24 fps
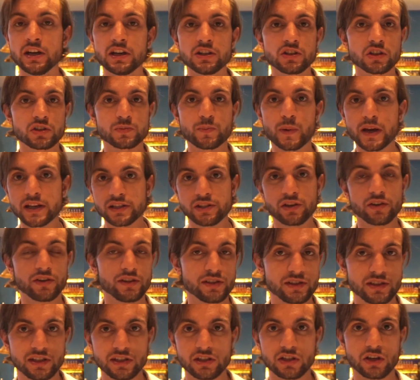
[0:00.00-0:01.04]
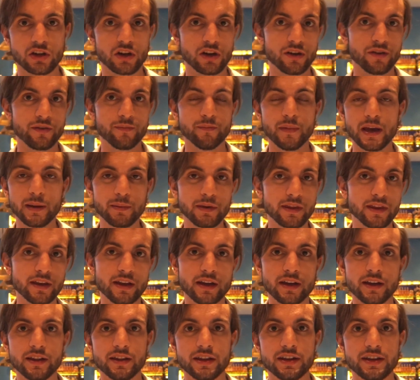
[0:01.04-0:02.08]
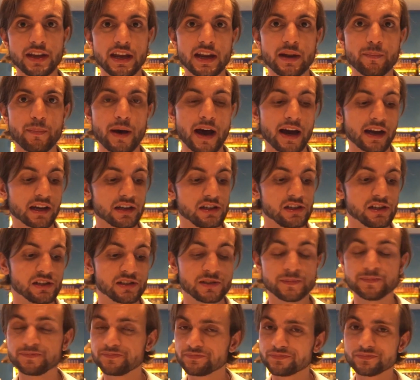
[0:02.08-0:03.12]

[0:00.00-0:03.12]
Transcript: Just base your decision on maybe the data packages.